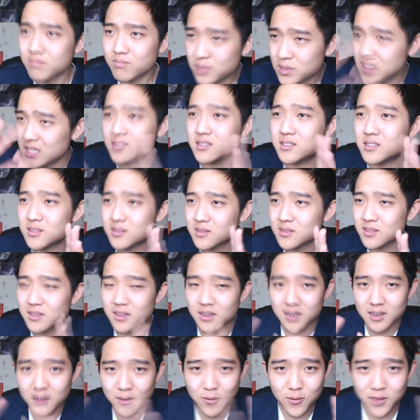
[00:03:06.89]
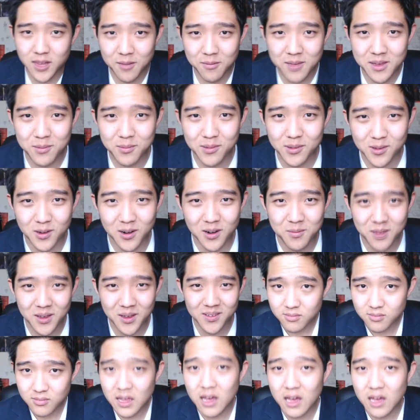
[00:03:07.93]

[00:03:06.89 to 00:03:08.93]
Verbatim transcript: Please. Enough with the Maple Story music.